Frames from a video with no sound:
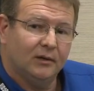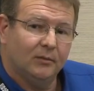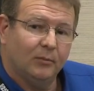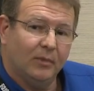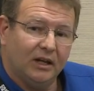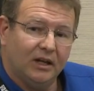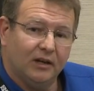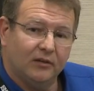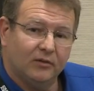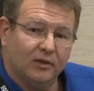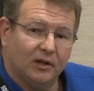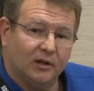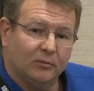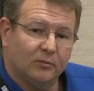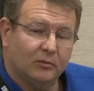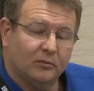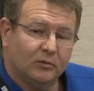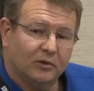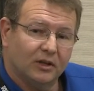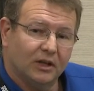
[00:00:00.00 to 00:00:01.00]
many of
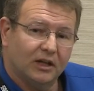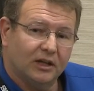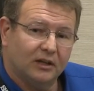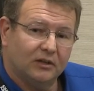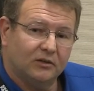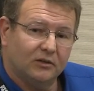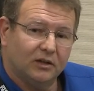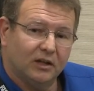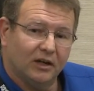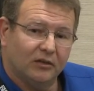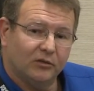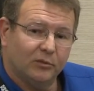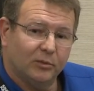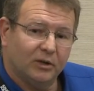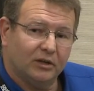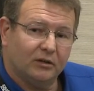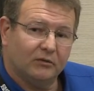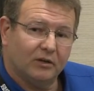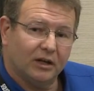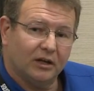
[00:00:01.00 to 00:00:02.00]
them related to
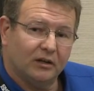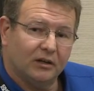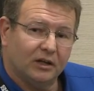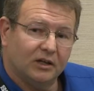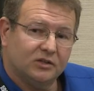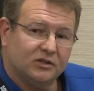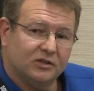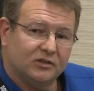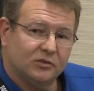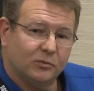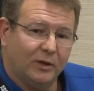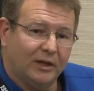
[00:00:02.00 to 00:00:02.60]
government regulations,